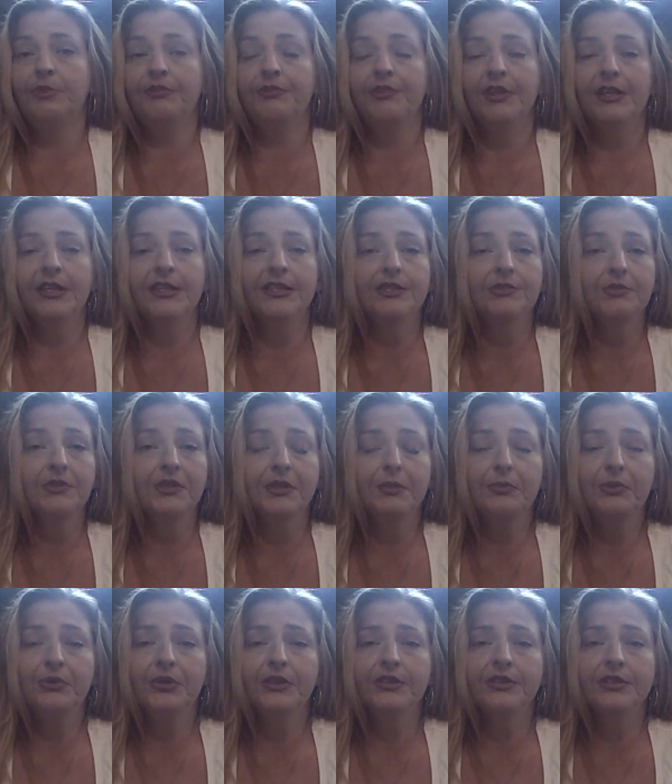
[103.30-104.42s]
We feel like it's really
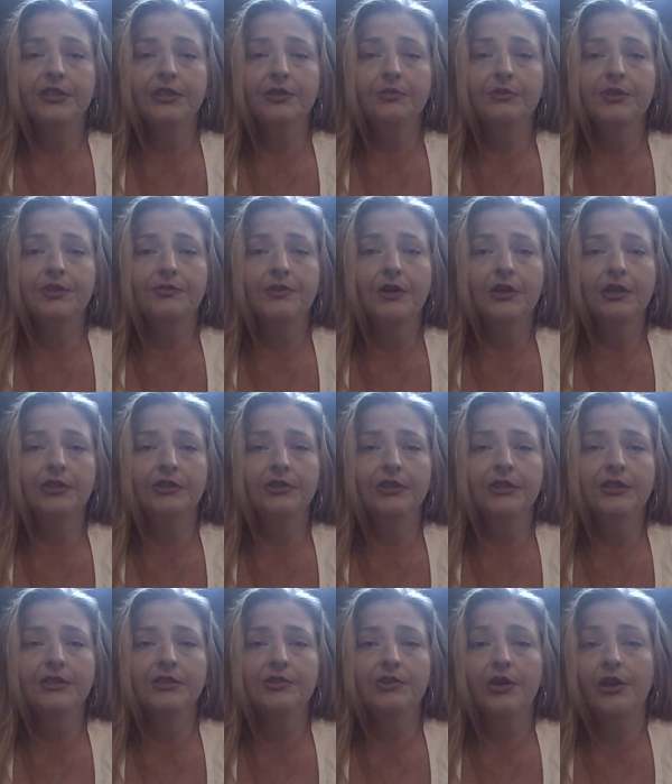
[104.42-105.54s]
important to know what's falling
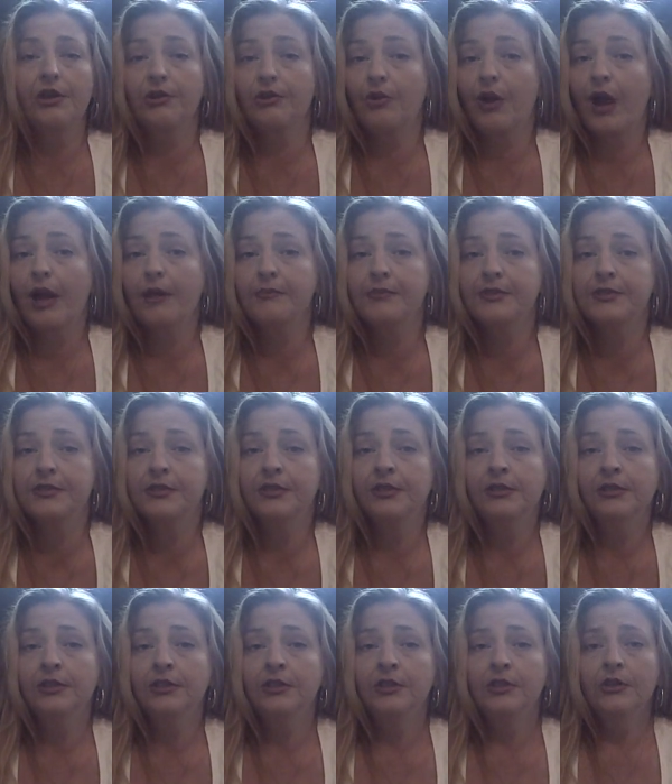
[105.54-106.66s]
on us, on our crops,
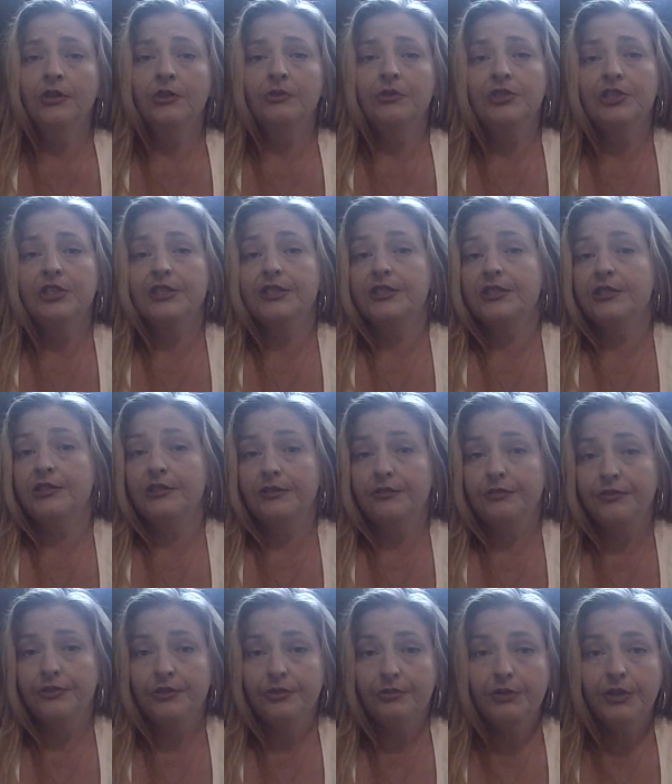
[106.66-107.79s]
which gets into the
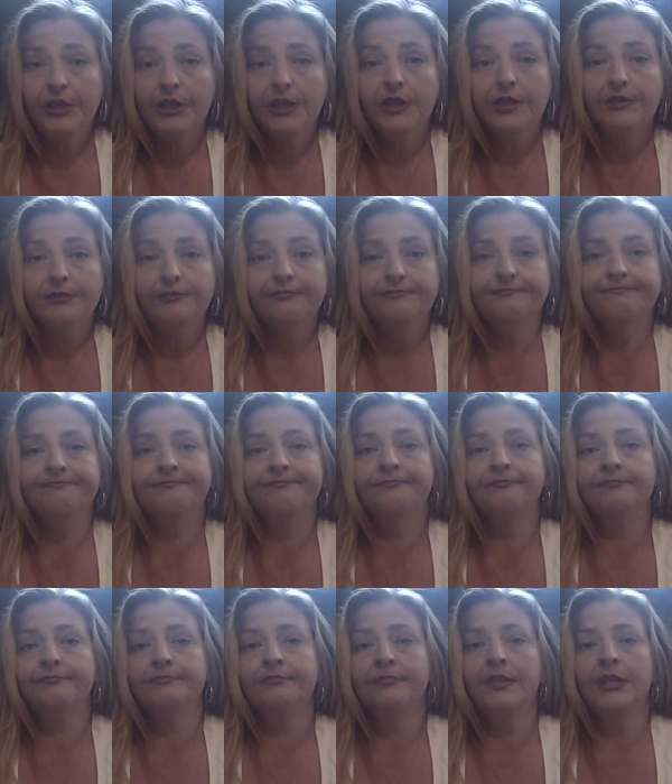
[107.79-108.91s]
food we eat,
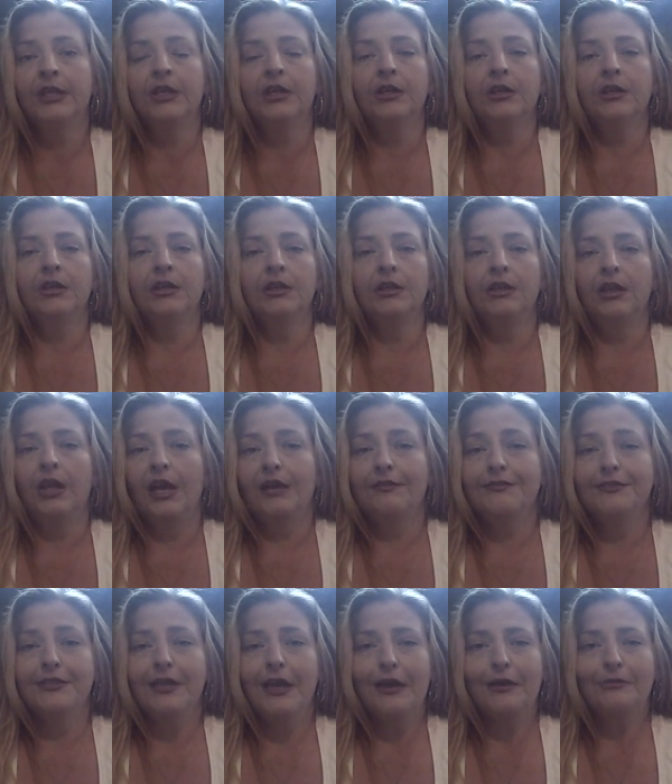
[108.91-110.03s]

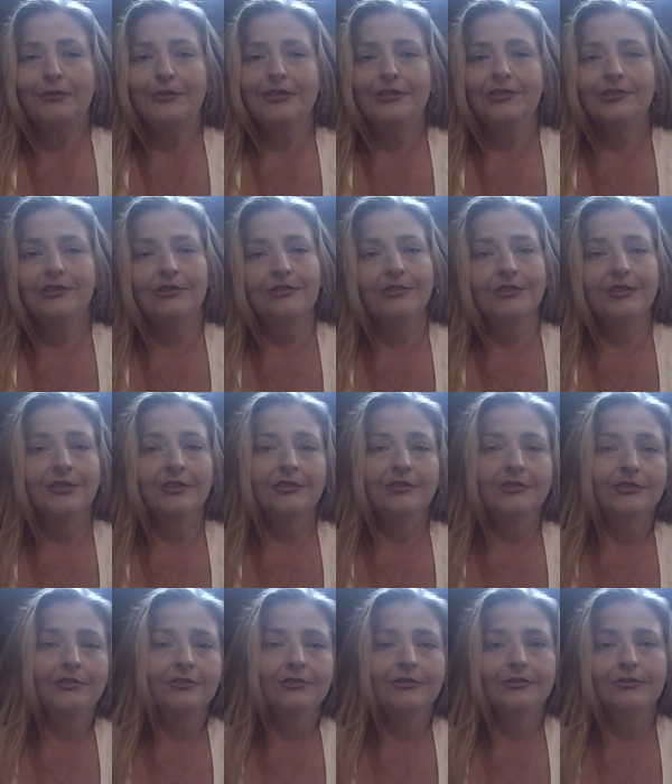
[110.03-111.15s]
livestock, which turns
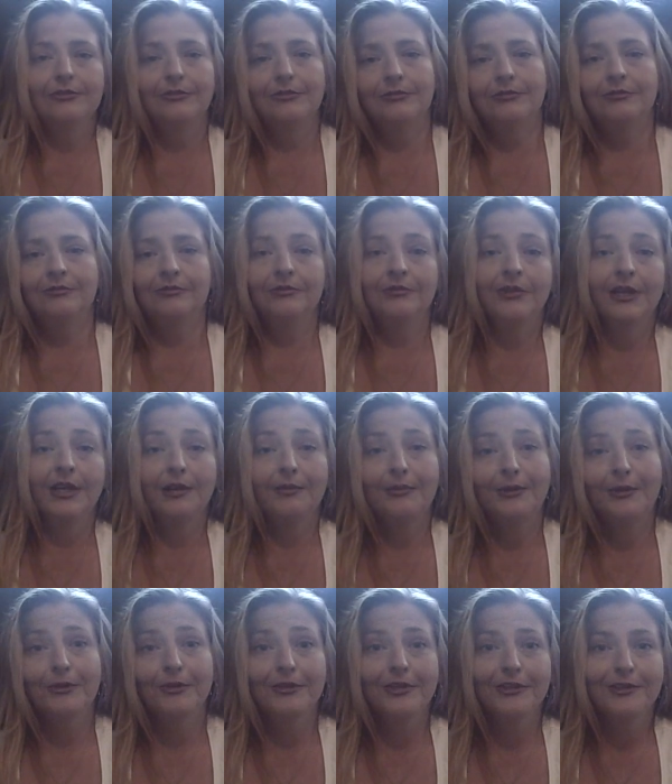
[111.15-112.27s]
into
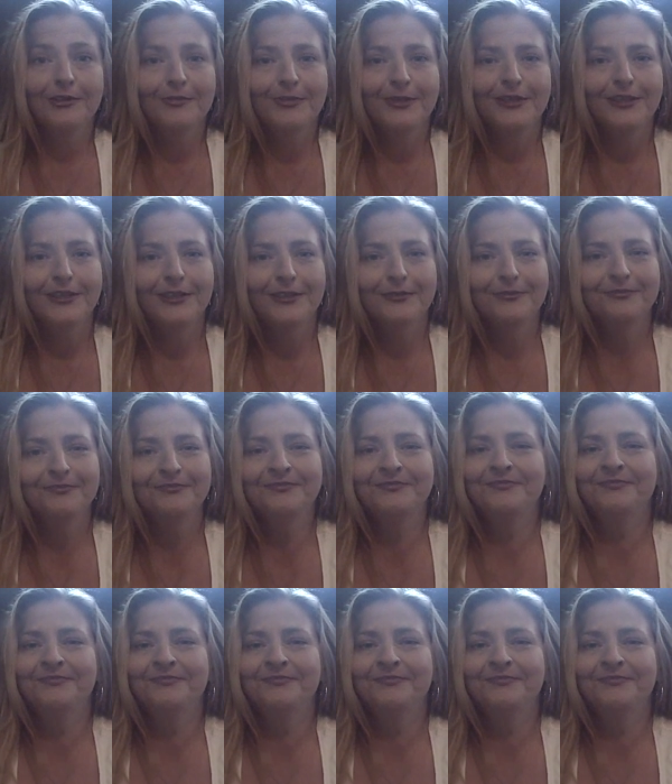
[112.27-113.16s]
hamburger that you might eat,